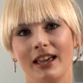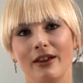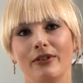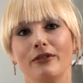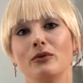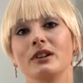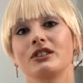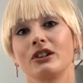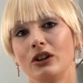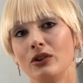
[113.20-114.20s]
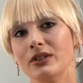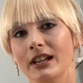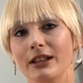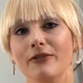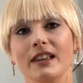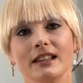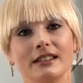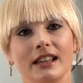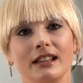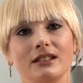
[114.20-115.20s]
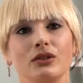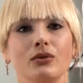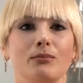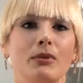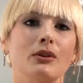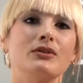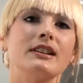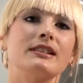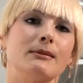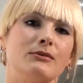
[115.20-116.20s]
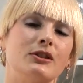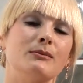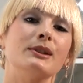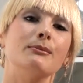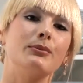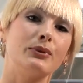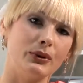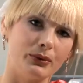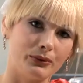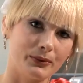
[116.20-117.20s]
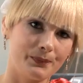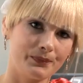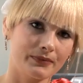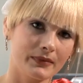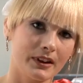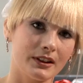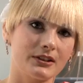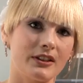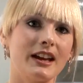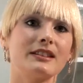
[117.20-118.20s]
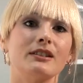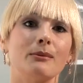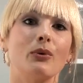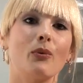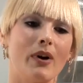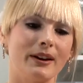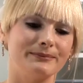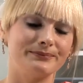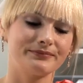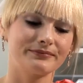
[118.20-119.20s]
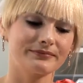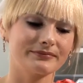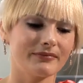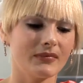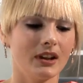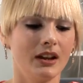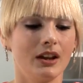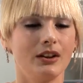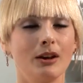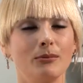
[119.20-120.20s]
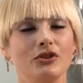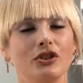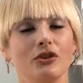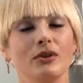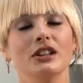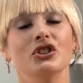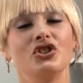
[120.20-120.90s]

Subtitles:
if you exclude any of these things, your bloating symptoms improve. So that's number one. Number two is